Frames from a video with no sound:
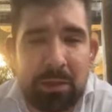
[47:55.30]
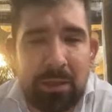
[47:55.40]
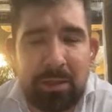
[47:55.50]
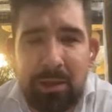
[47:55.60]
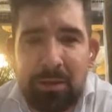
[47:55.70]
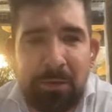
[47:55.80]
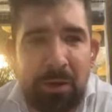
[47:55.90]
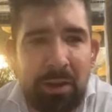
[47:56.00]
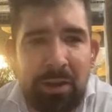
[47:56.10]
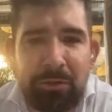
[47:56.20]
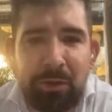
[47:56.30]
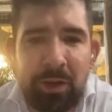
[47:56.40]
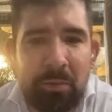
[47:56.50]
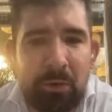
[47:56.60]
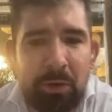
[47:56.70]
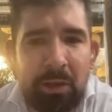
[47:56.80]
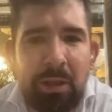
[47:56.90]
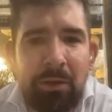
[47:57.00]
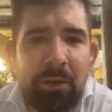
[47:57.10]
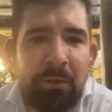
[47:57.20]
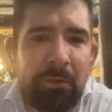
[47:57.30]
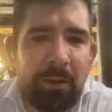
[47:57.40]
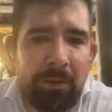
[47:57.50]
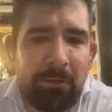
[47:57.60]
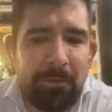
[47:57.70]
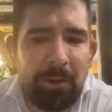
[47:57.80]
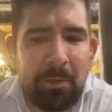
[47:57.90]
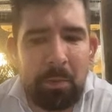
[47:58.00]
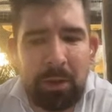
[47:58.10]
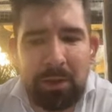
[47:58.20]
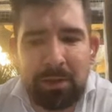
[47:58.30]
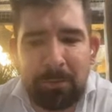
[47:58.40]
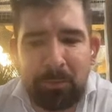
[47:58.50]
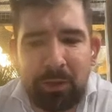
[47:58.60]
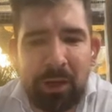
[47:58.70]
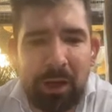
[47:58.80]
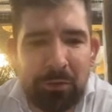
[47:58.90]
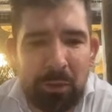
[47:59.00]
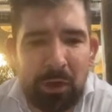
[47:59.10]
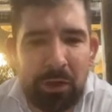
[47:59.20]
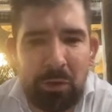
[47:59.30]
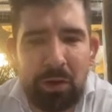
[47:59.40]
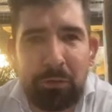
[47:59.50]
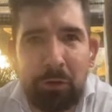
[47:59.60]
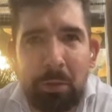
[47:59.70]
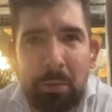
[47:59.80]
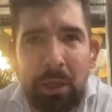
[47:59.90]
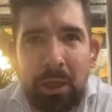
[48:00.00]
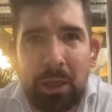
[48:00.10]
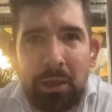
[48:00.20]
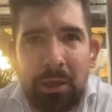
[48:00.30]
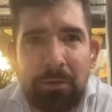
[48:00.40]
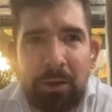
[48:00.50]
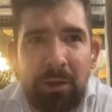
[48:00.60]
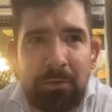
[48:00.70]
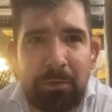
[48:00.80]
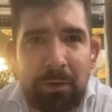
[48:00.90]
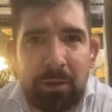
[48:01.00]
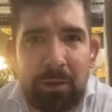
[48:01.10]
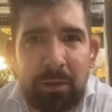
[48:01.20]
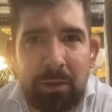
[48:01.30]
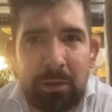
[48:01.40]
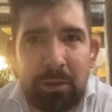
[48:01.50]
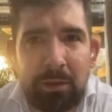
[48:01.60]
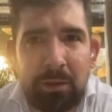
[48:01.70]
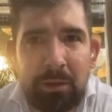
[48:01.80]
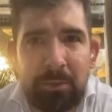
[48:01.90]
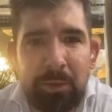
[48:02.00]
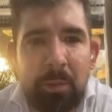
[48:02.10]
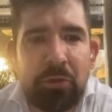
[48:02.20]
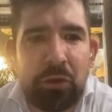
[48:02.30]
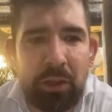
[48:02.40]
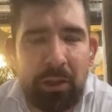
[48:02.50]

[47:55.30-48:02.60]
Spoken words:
because it's very important. Even in Philippines, the country where you are from, even if the